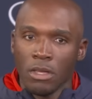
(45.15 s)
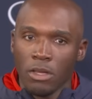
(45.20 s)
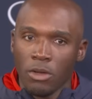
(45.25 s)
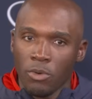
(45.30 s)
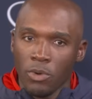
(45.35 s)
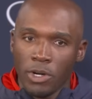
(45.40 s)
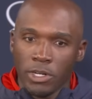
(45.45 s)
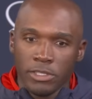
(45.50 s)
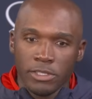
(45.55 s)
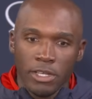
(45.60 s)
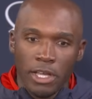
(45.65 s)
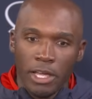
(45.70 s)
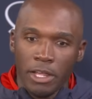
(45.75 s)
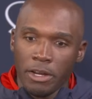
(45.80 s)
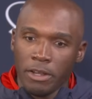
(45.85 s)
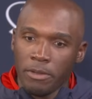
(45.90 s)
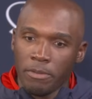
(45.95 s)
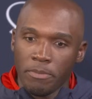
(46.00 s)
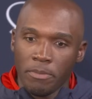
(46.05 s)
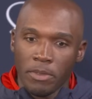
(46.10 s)
And we're
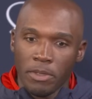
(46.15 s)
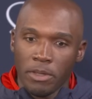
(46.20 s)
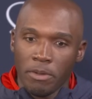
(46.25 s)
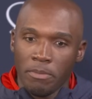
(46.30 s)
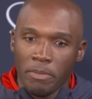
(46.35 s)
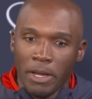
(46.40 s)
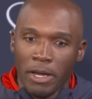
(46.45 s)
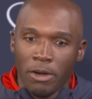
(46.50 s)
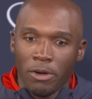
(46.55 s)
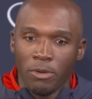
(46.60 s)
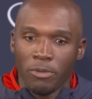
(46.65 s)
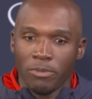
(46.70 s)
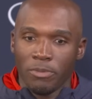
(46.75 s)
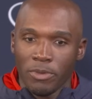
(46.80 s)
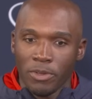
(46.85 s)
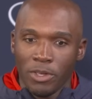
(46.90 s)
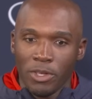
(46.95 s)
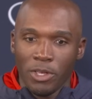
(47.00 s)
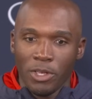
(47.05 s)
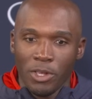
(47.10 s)
excited about,
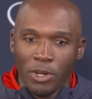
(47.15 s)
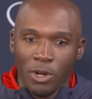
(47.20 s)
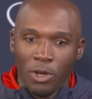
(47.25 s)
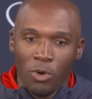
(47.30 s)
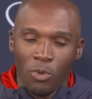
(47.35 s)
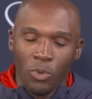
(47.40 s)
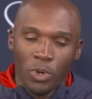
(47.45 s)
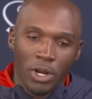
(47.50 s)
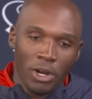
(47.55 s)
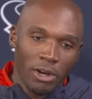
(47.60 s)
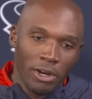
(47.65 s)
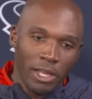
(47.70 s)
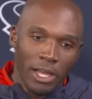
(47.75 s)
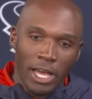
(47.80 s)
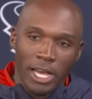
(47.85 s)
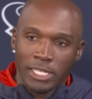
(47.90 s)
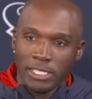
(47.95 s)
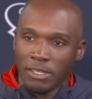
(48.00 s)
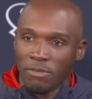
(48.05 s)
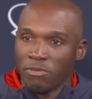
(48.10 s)
you know, what our
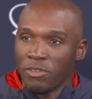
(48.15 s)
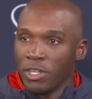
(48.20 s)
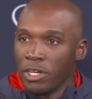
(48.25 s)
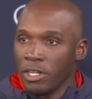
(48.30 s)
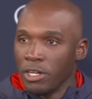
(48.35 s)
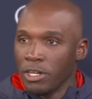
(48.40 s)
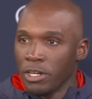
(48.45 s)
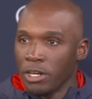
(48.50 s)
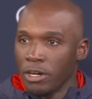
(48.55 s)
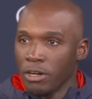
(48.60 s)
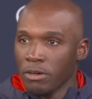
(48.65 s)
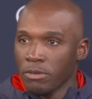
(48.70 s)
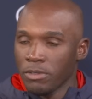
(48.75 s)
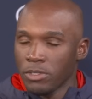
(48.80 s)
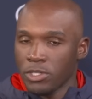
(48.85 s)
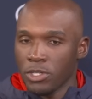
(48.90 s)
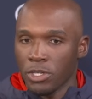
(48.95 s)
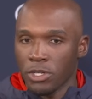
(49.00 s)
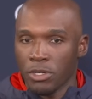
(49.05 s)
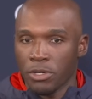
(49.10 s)
guys have done here
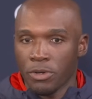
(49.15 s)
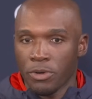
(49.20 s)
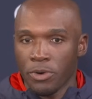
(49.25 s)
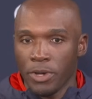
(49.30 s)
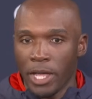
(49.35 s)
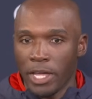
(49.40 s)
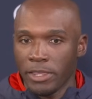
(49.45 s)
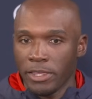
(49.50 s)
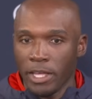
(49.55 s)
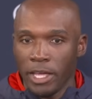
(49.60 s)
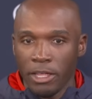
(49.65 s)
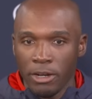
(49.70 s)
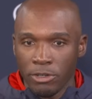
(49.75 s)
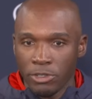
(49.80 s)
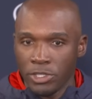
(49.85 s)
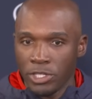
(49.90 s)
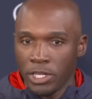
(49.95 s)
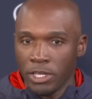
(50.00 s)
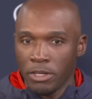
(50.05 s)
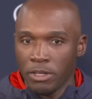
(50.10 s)
to create the
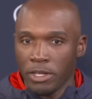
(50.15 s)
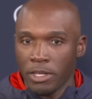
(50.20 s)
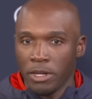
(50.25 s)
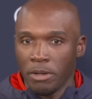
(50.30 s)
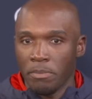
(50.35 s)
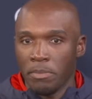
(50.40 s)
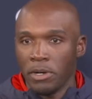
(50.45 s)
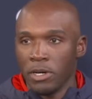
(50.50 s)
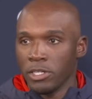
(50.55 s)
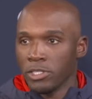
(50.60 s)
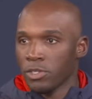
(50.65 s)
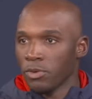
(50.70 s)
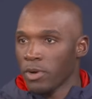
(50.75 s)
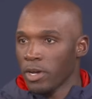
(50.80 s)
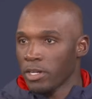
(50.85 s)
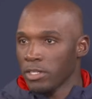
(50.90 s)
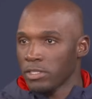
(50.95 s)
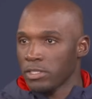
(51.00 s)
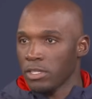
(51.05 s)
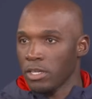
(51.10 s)
energy and the buzz
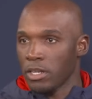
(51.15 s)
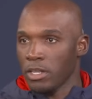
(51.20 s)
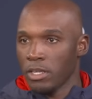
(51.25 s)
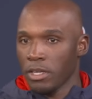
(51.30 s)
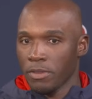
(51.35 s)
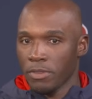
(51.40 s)
around the city.